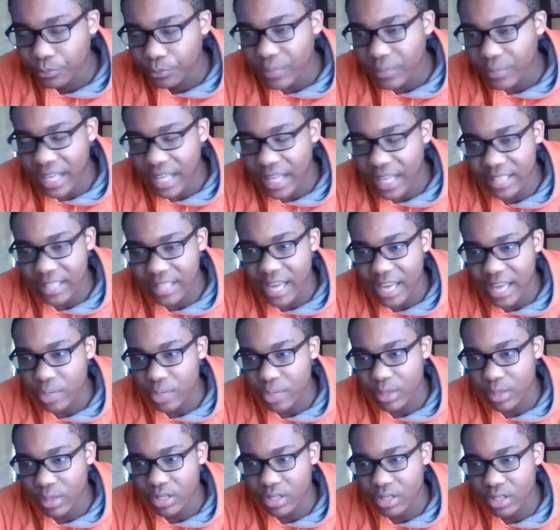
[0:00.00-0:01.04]
it has an
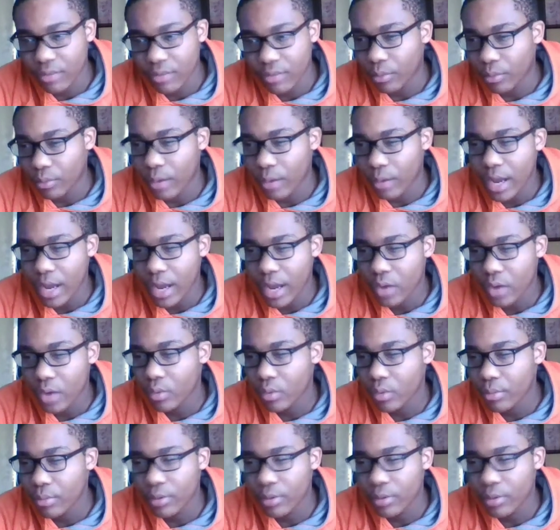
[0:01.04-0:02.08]
actuation of around
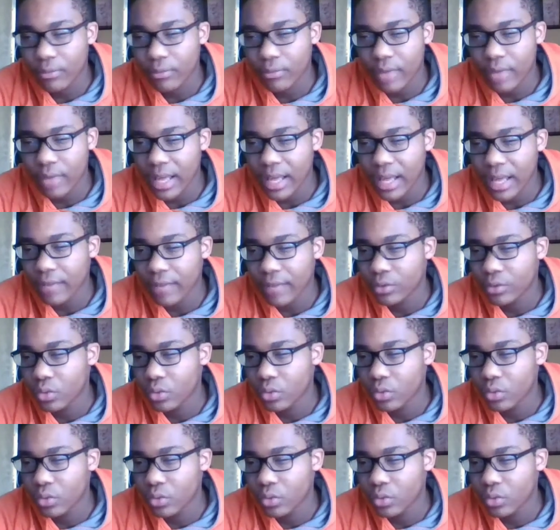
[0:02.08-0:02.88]
1.5 to